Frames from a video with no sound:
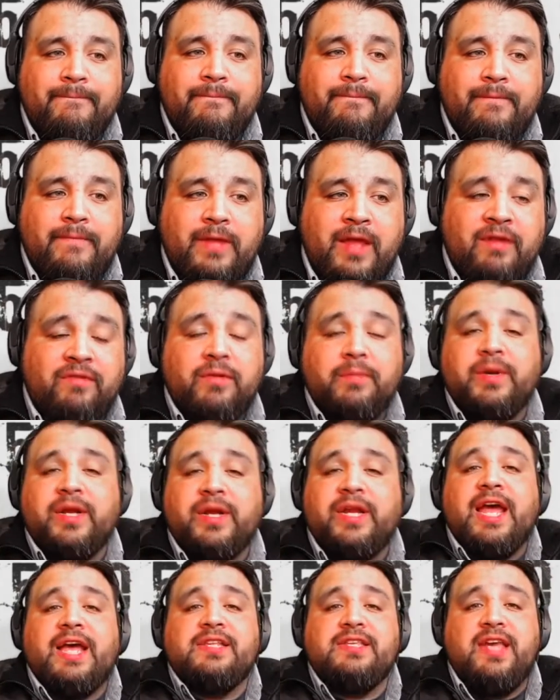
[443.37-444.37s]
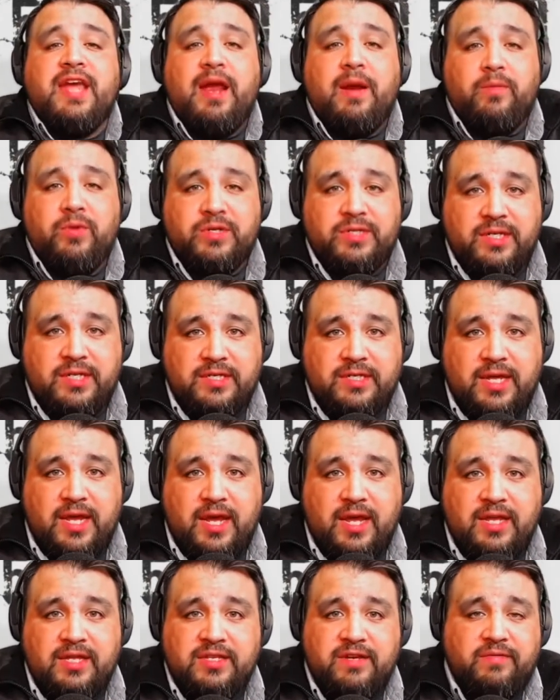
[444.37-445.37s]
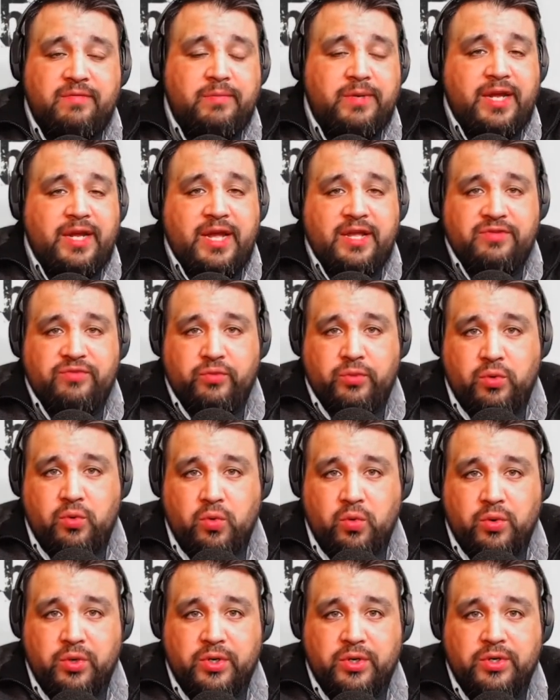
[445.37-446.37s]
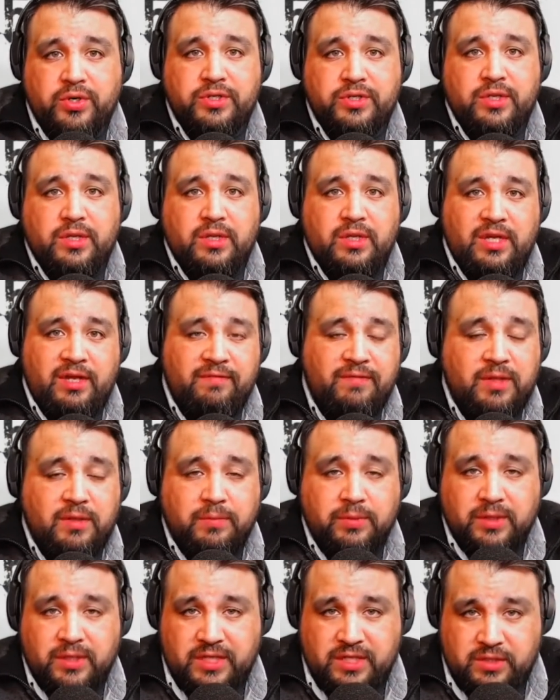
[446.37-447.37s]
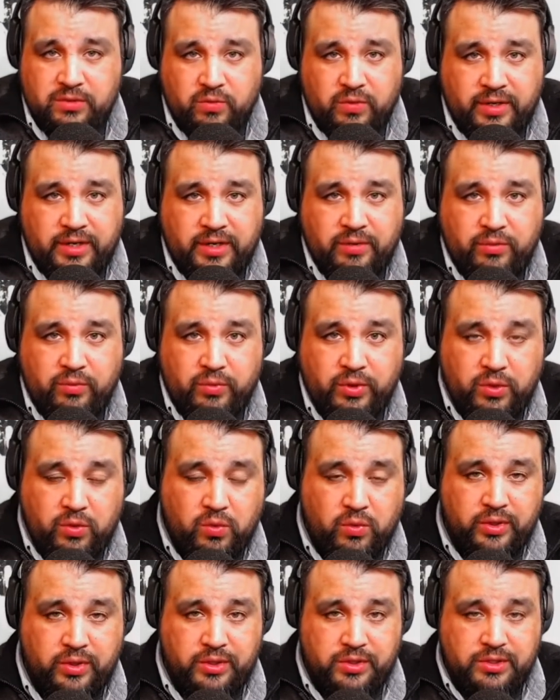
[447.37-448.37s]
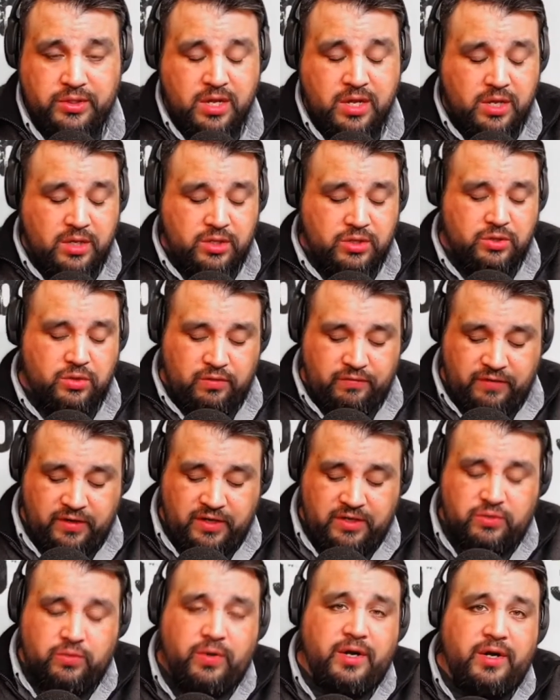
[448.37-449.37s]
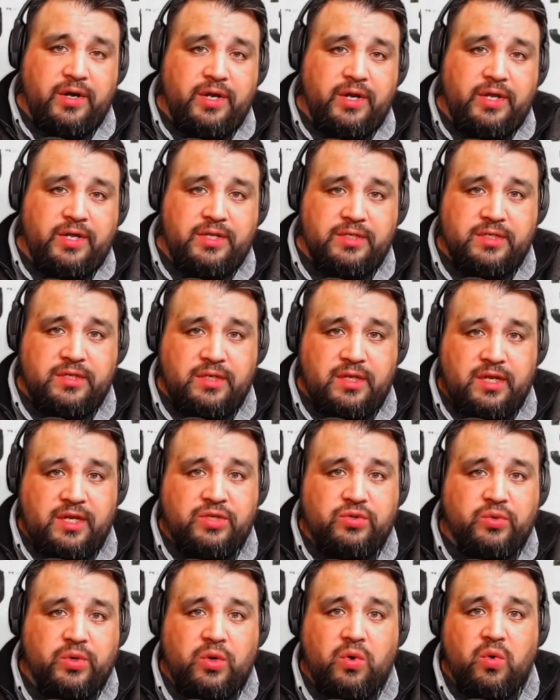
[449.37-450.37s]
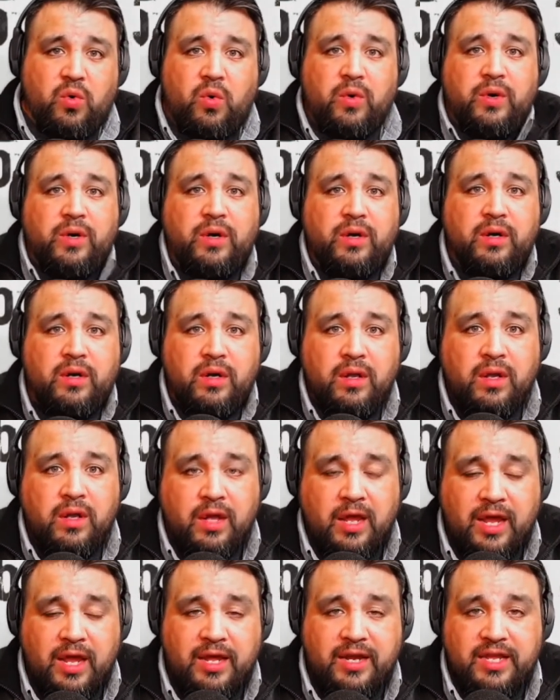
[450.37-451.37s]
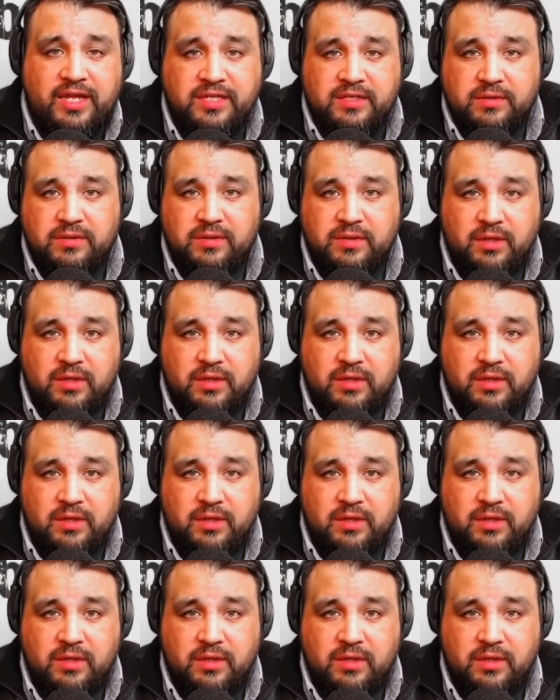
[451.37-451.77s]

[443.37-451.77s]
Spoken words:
Everybody has cameras these days. Everybody has recorders. Even the police wear recorders. So if he's wearing his recorder and he's